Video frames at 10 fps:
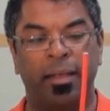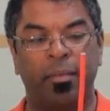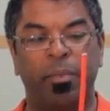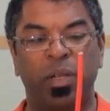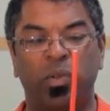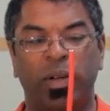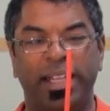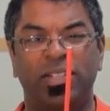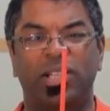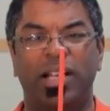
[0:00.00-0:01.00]
mineral
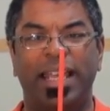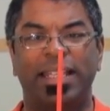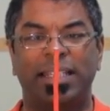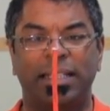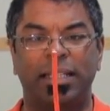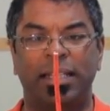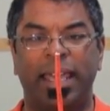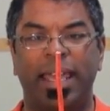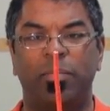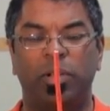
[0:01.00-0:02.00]
insulated
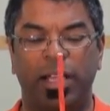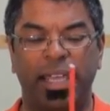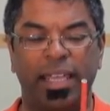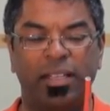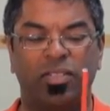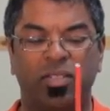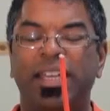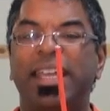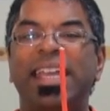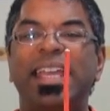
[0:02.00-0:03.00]
cable is
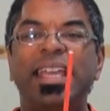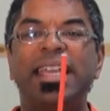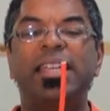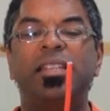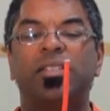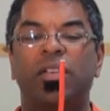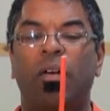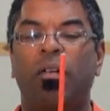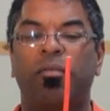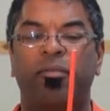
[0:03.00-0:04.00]
the ease
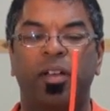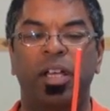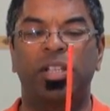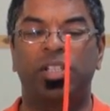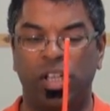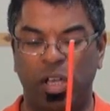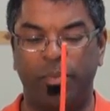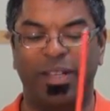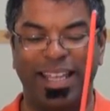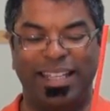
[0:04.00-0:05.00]
of
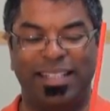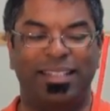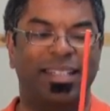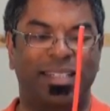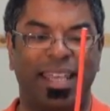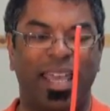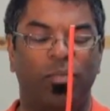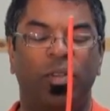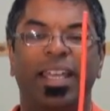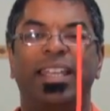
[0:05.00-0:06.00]
terminating this
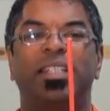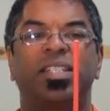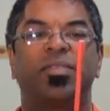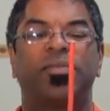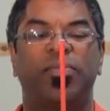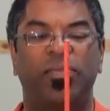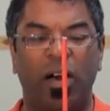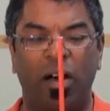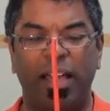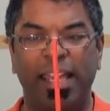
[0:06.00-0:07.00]
cable. It is
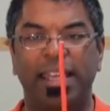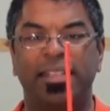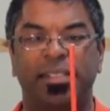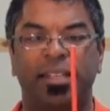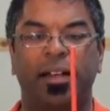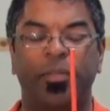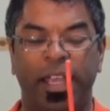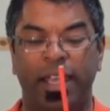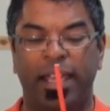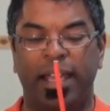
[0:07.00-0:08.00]
far easier,
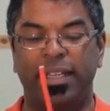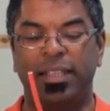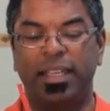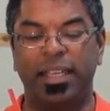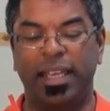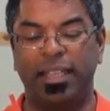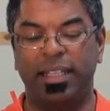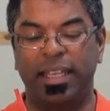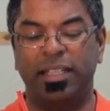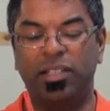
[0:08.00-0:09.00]
and in
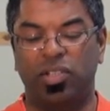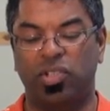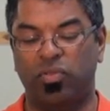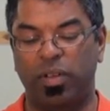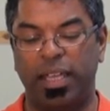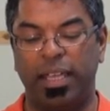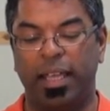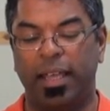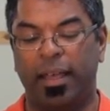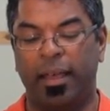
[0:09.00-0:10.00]
the industry,
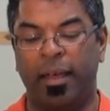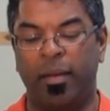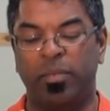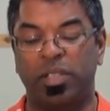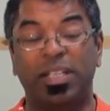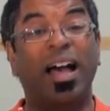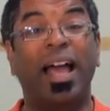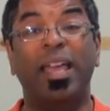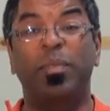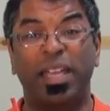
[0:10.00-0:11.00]

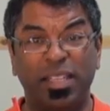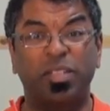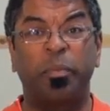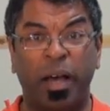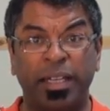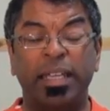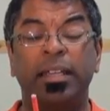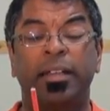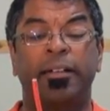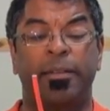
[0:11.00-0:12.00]
time is
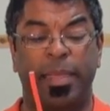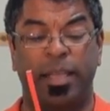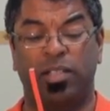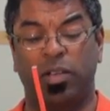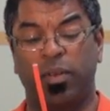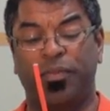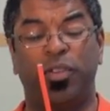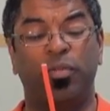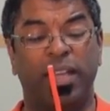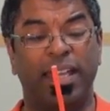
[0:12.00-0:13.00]
money, and so if
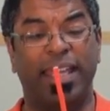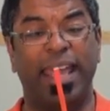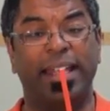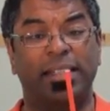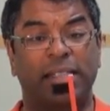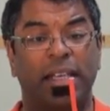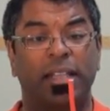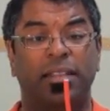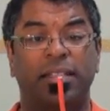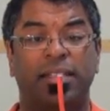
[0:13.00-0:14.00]
you can
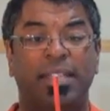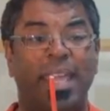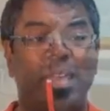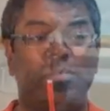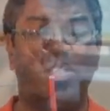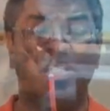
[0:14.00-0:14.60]
get the same